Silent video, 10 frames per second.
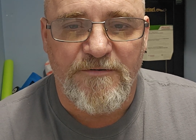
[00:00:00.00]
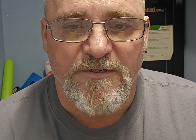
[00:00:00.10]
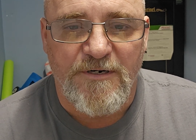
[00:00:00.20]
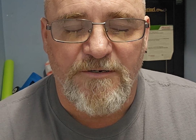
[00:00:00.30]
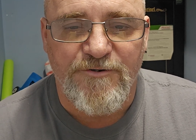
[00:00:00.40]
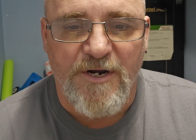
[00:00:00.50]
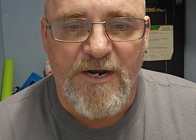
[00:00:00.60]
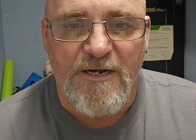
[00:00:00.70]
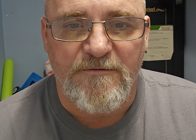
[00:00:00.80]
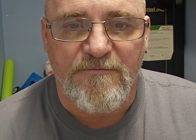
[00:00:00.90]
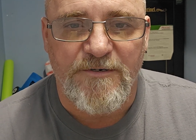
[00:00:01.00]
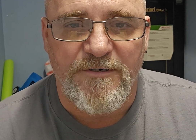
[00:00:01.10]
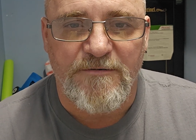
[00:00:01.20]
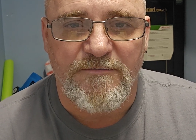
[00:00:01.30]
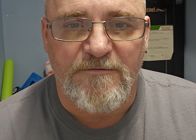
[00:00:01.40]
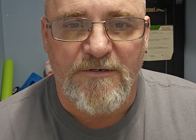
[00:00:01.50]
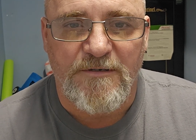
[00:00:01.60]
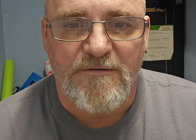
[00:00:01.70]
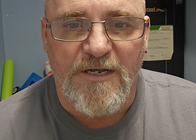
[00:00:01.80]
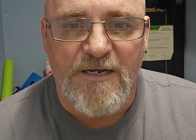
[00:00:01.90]
a chat with
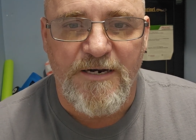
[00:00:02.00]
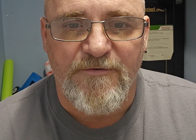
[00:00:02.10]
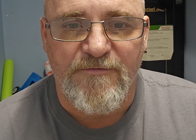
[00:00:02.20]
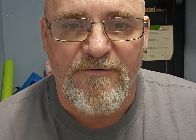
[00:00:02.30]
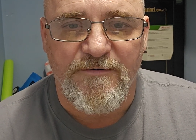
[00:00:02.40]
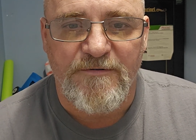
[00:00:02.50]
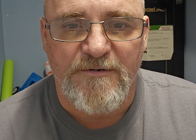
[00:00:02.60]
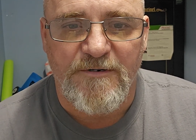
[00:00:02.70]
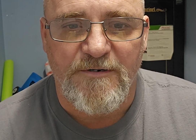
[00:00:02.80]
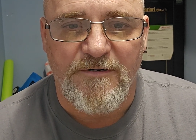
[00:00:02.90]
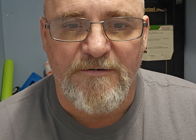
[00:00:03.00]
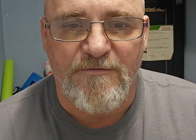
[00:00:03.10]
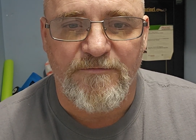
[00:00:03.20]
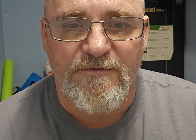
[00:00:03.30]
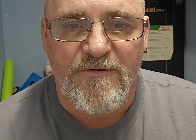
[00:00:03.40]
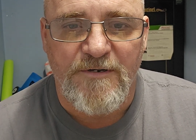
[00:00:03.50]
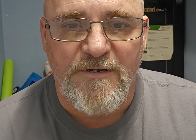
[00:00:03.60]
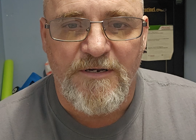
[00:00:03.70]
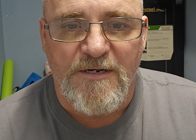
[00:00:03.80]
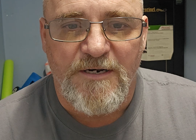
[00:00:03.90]
a live of
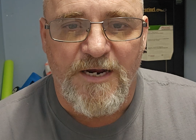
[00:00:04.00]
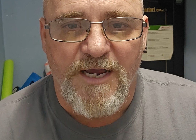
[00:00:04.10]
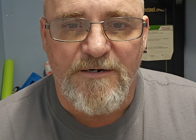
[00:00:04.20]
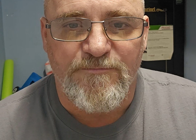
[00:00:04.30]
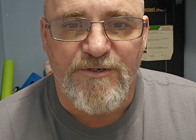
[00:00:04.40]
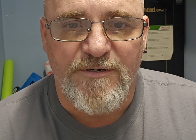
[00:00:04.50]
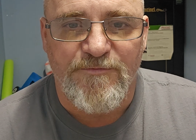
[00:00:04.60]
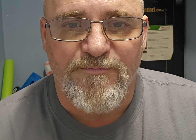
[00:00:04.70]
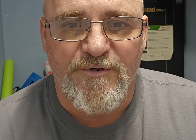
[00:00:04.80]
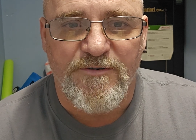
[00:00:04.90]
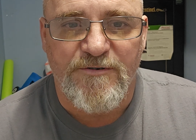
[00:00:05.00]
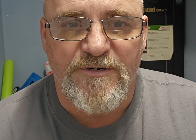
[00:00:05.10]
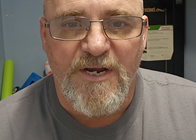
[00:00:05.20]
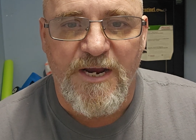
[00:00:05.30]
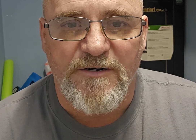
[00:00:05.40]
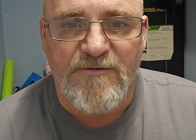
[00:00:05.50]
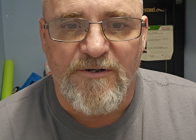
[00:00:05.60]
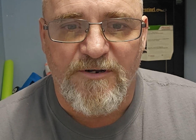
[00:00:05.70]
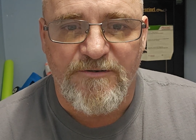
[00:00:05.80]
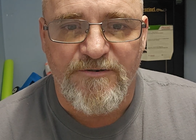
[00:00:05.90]
Adam Zimmerman's Cat
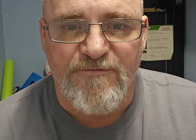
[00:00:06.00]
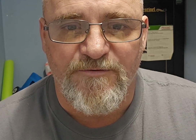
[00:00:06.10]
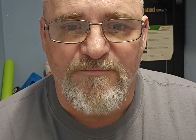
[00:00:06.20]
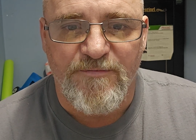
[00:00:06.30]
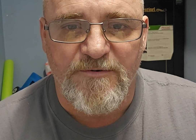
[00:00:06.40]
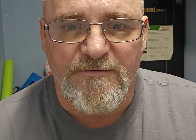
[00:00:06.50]
Claws group,